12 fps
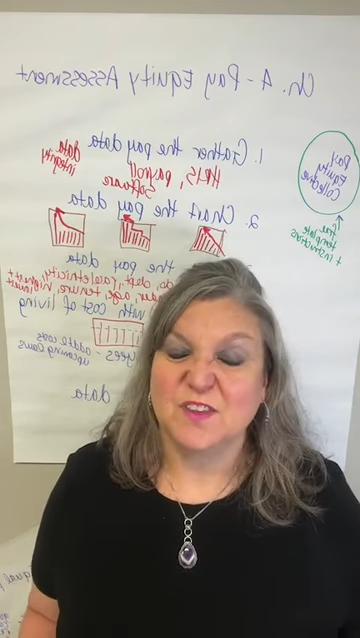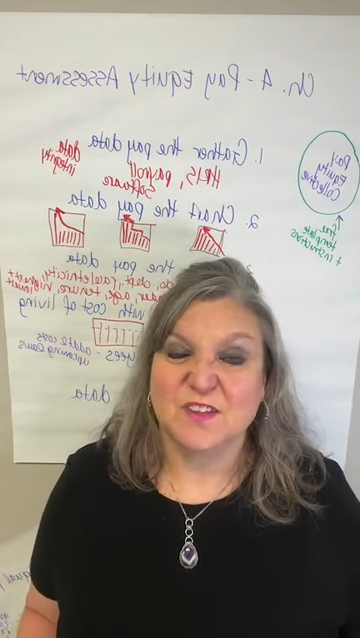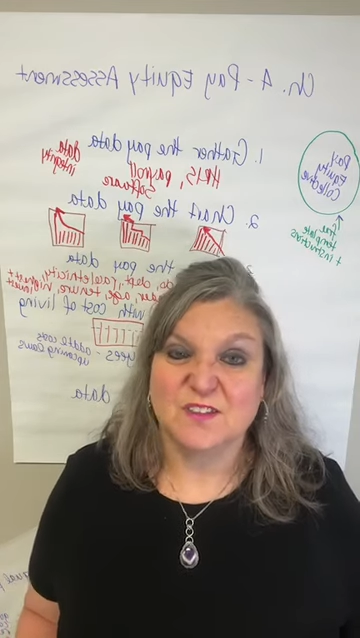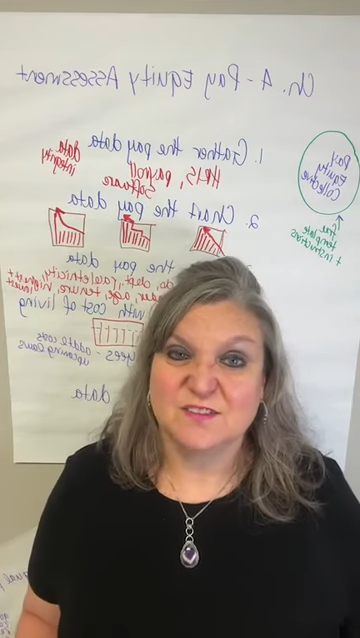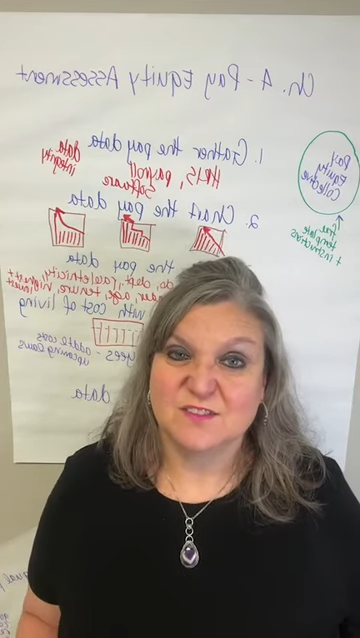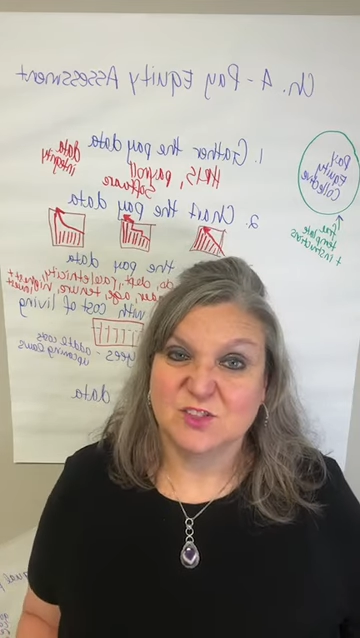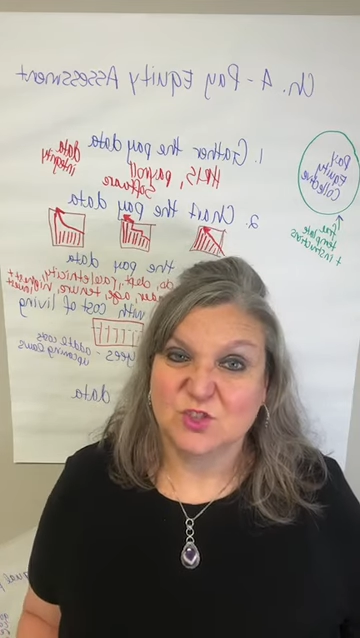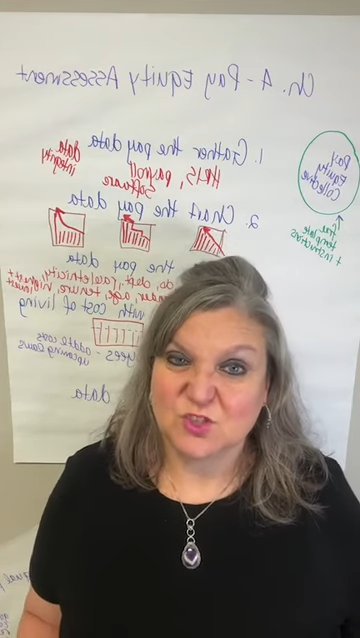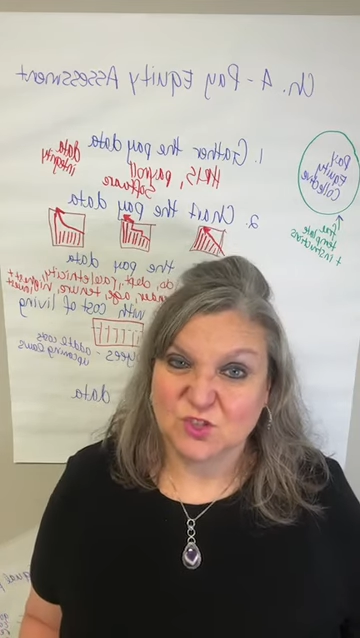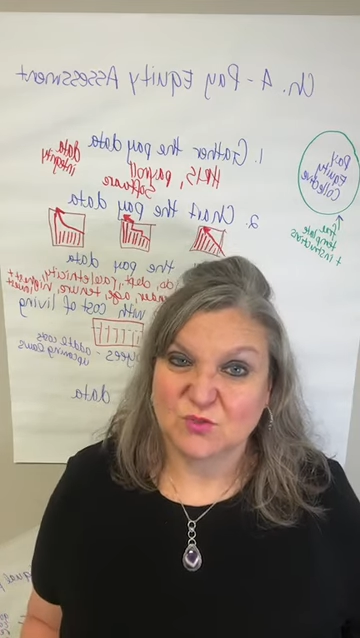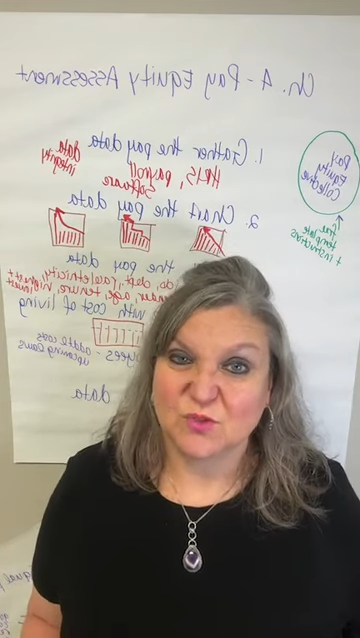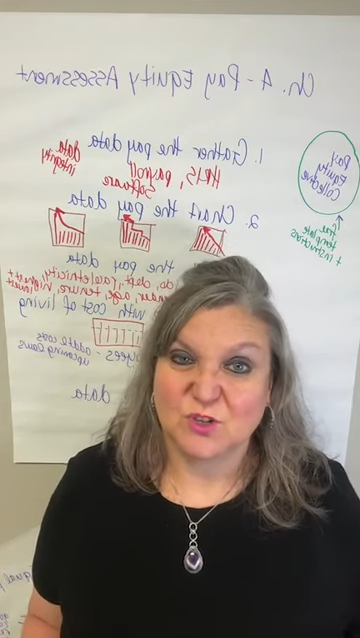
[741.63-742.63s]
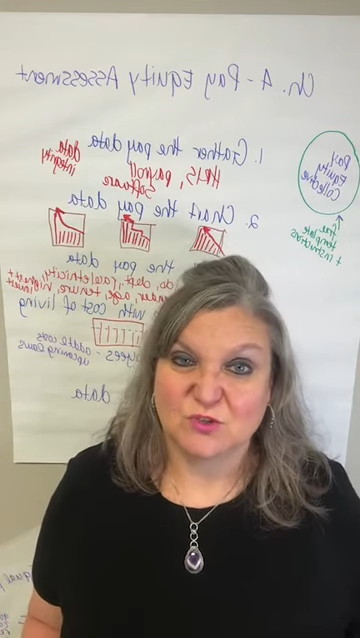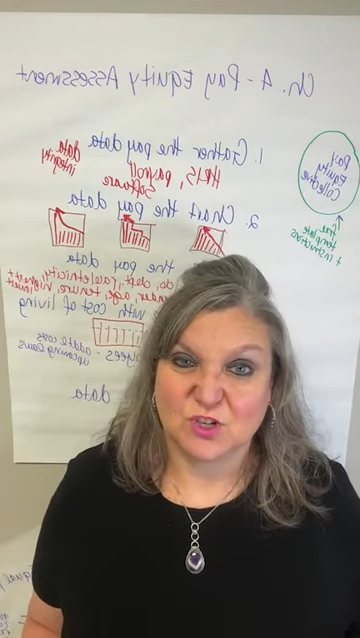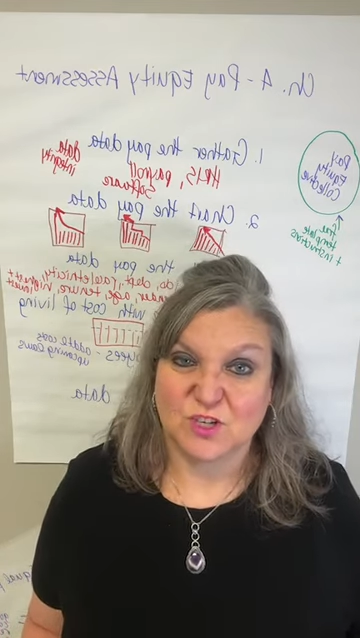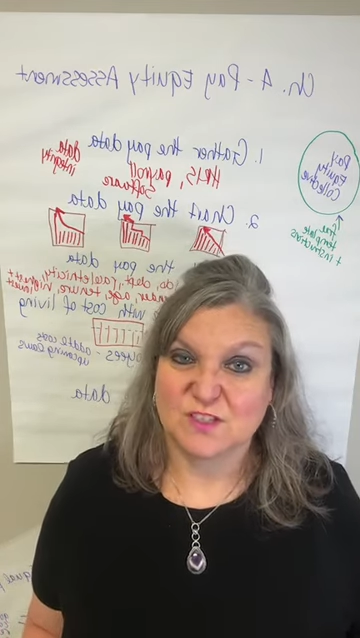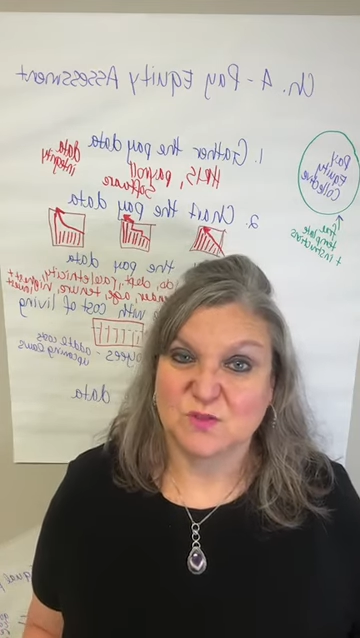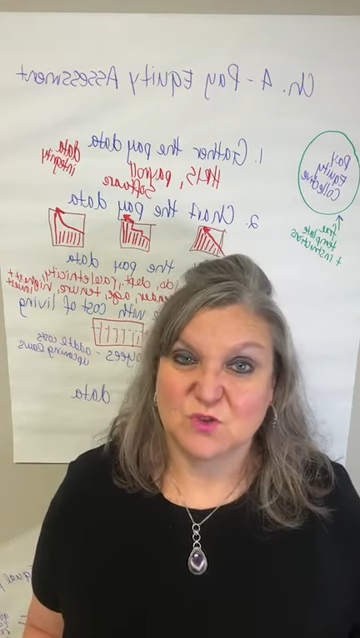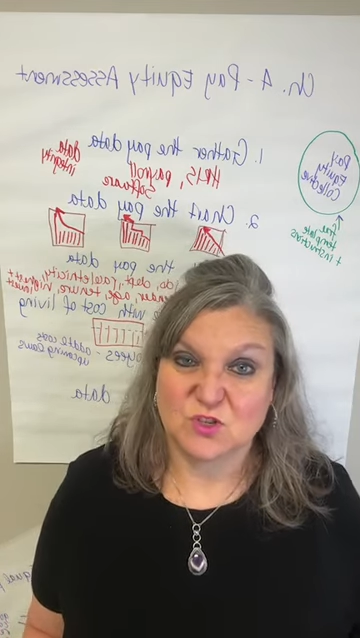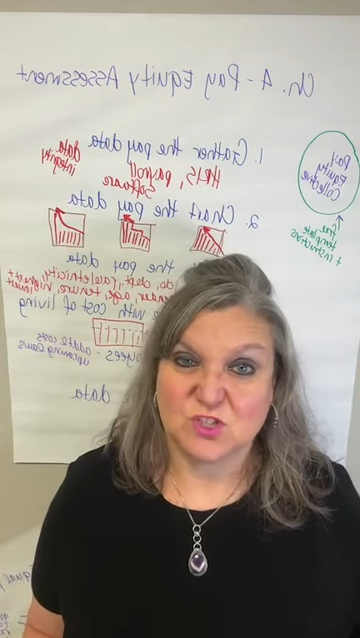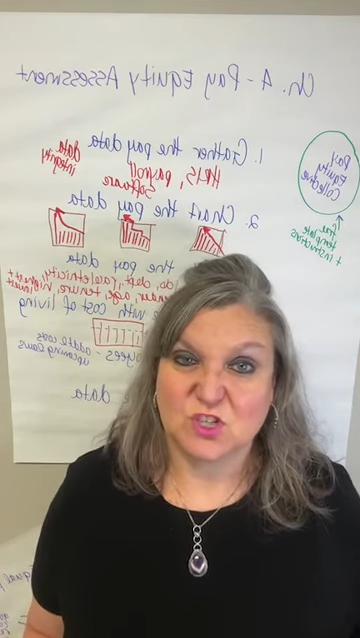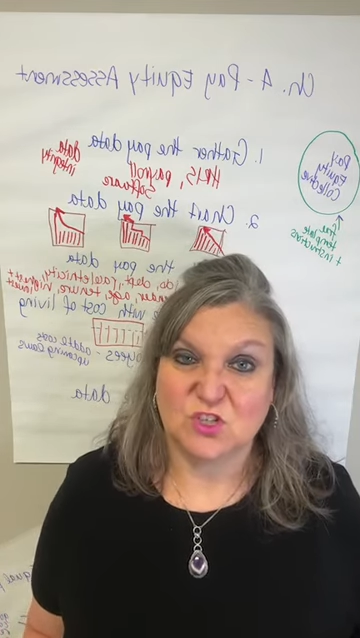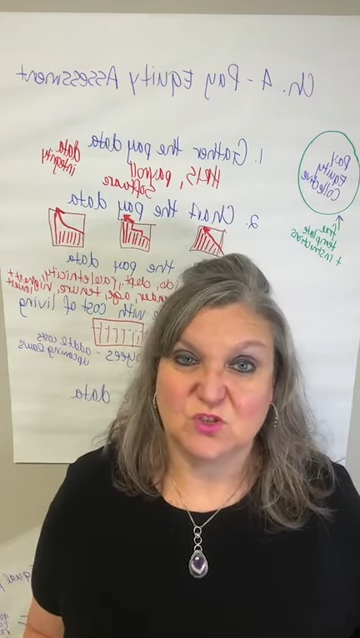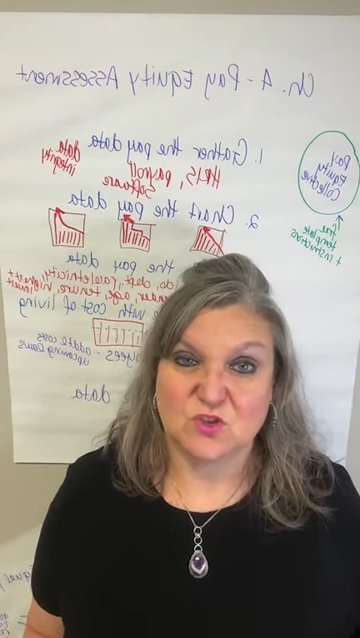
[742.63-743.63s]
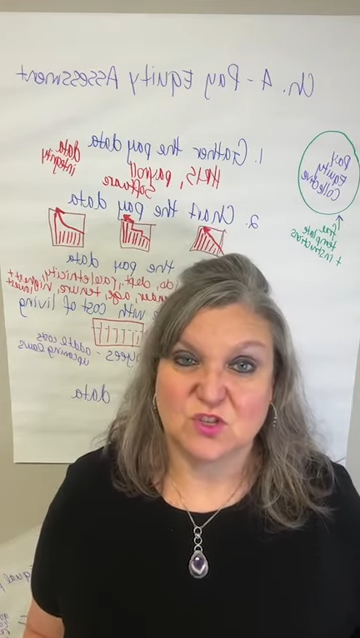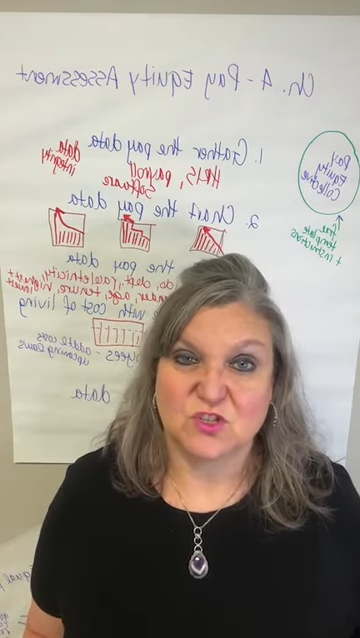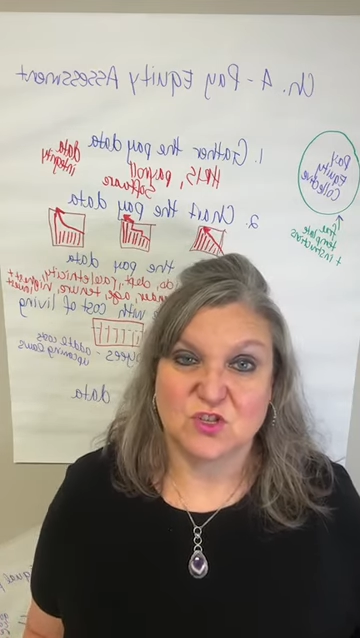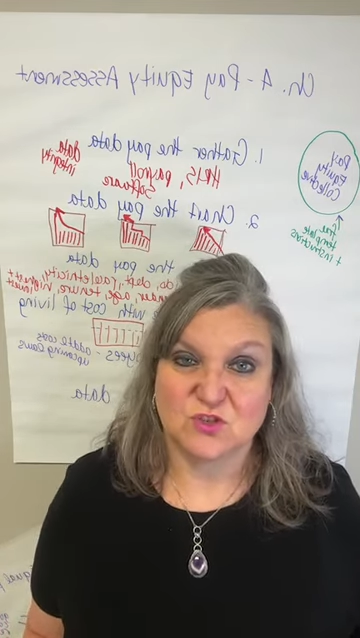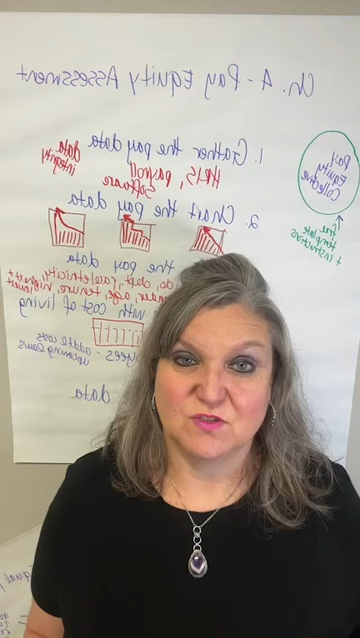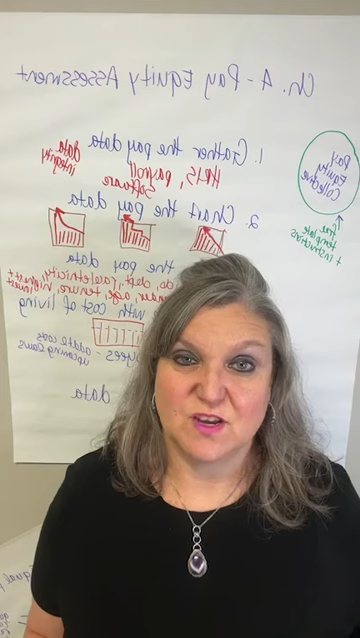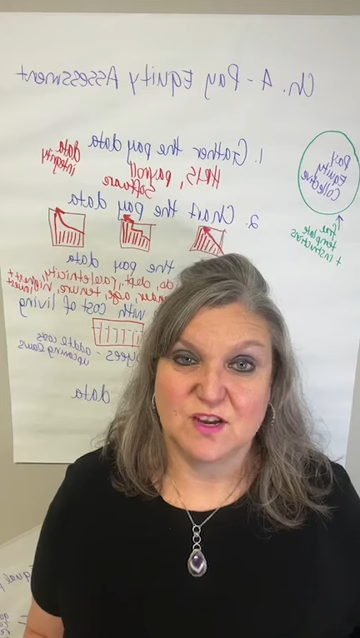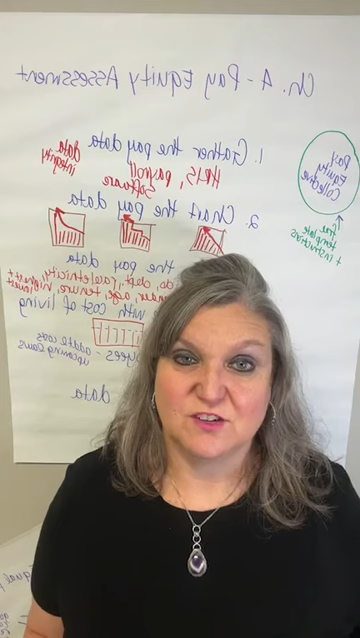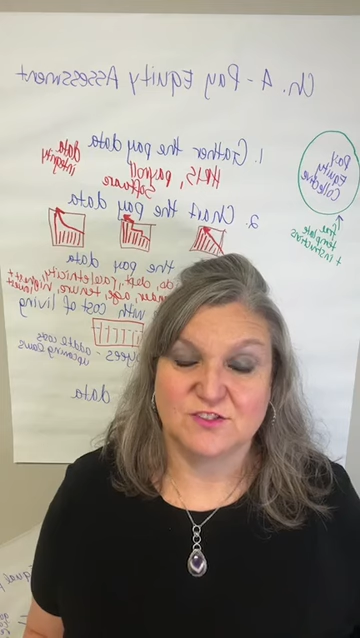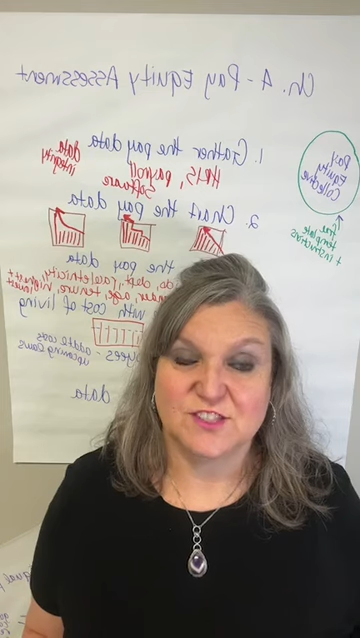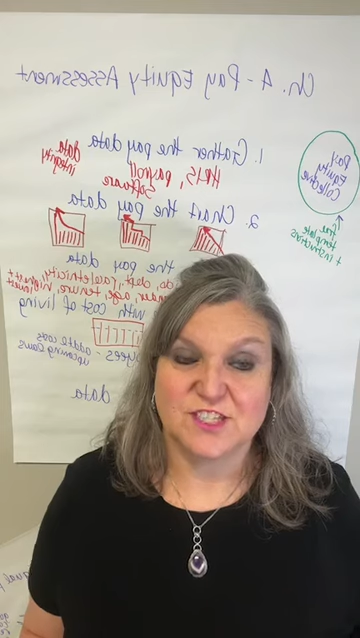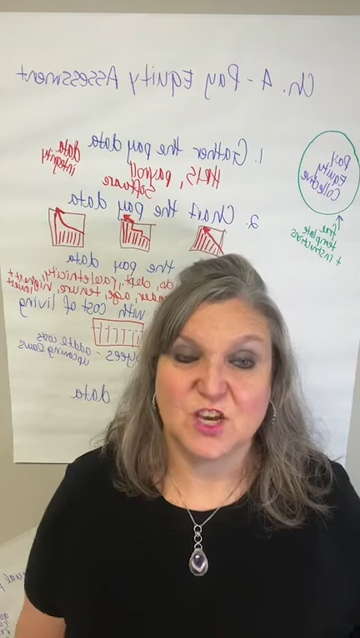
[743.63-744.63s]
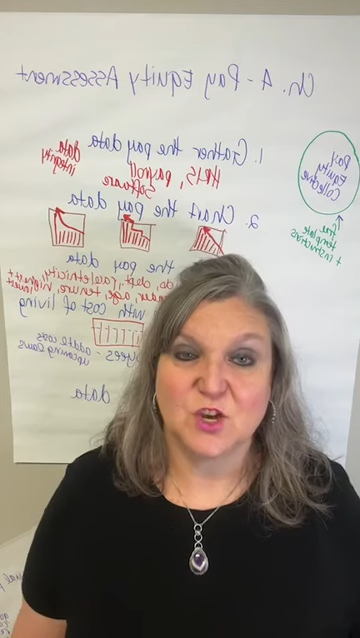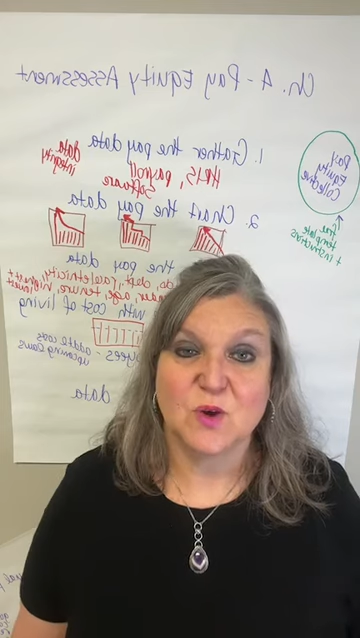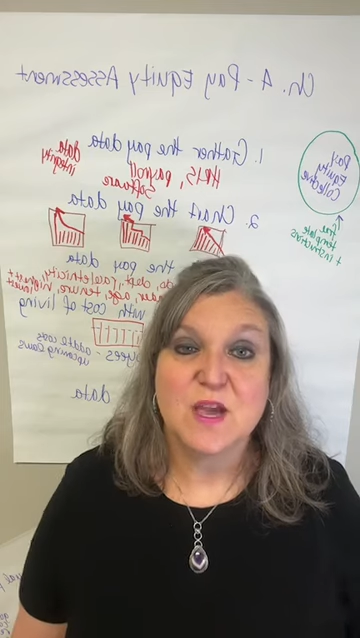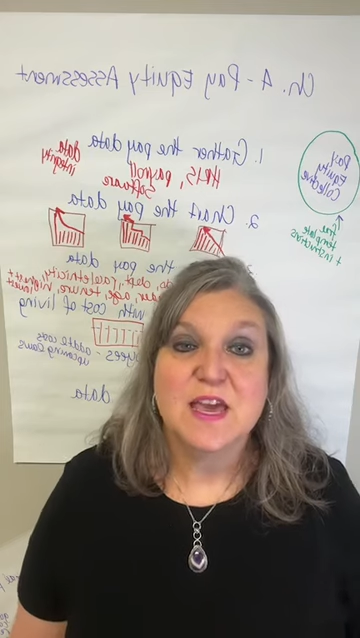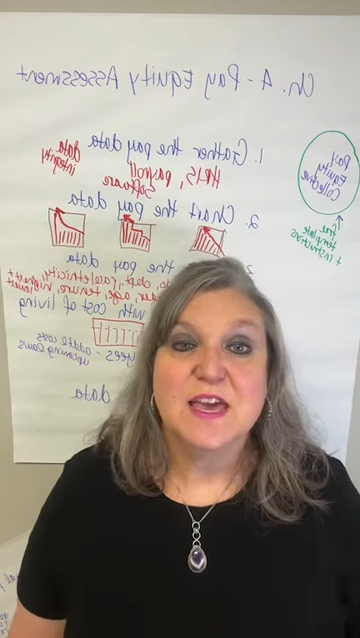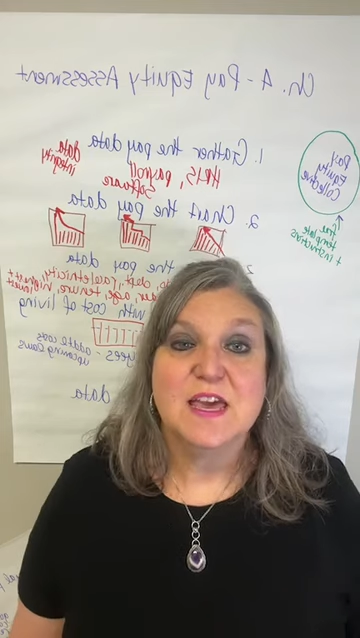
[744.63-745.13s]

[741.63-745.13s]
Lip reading: then you could erode trust, which is a huge issue now. So